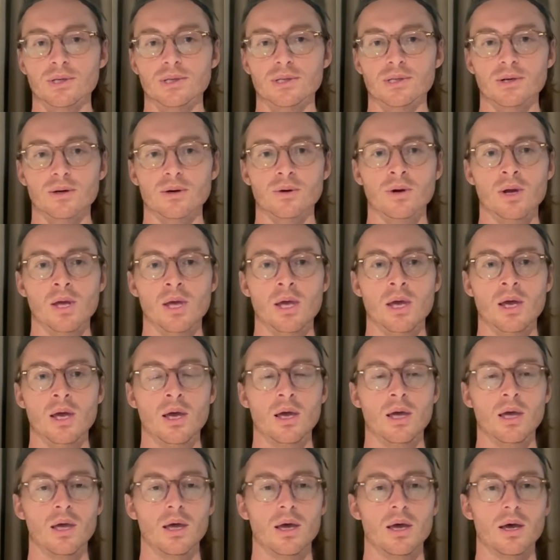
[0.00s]
So
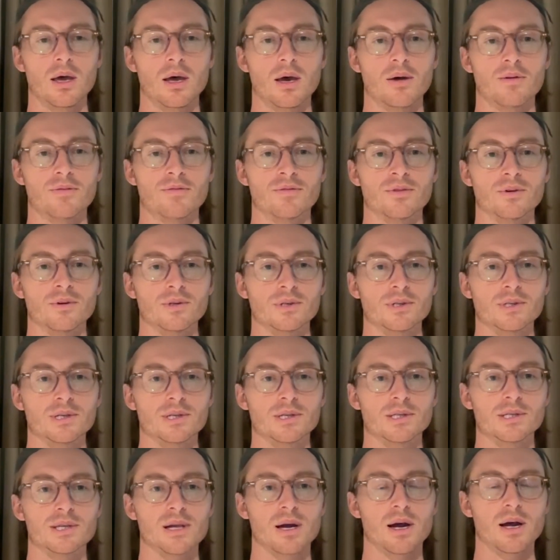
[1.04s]

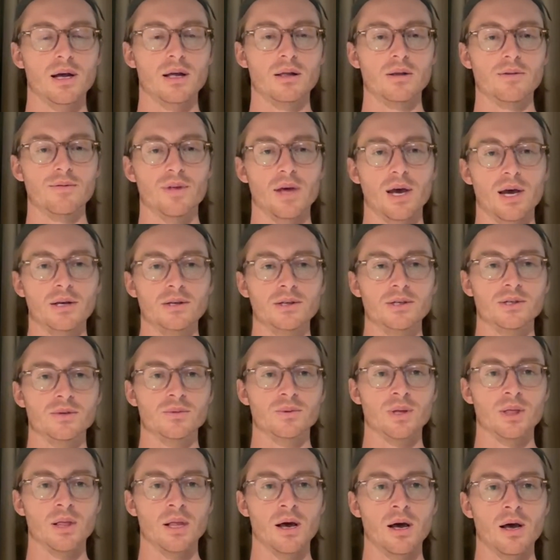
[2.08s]
first style of that
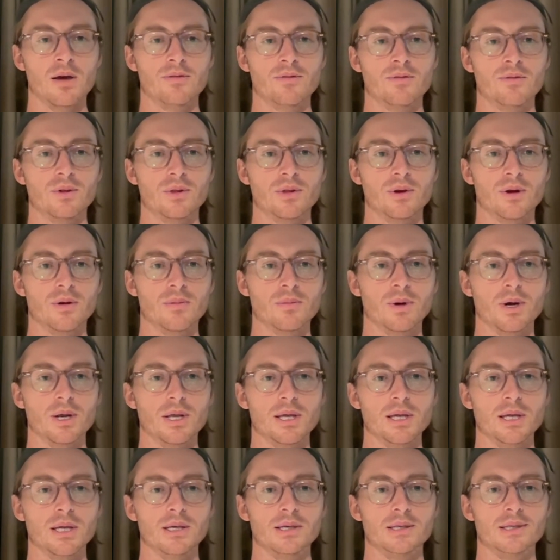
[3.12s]
just went live with our
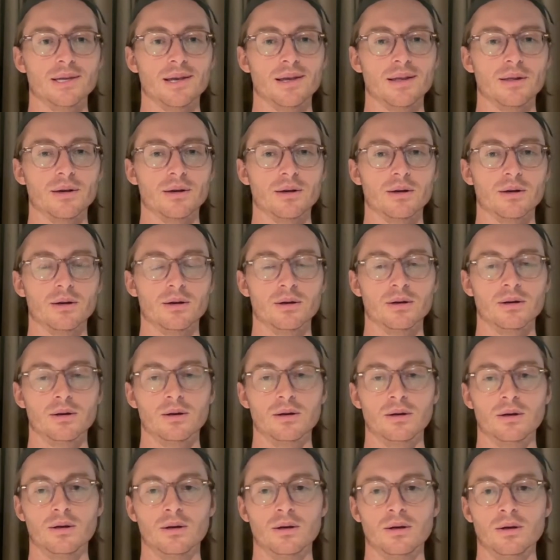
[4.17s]
buddy Taylor,
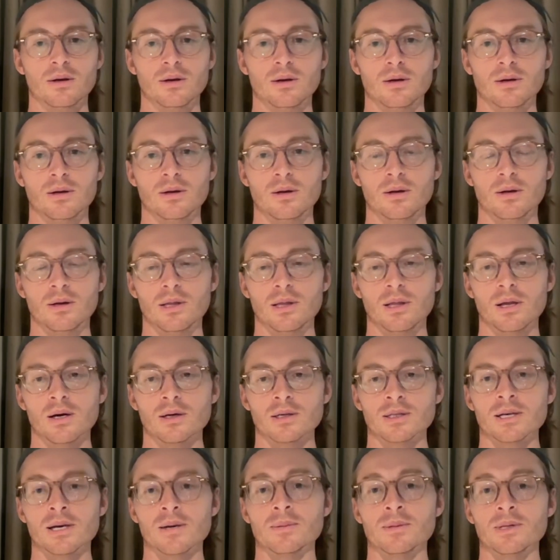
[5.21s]

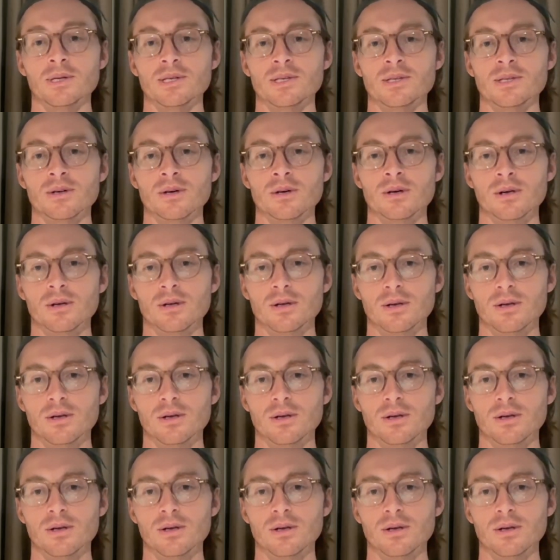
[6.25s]
longtime listener.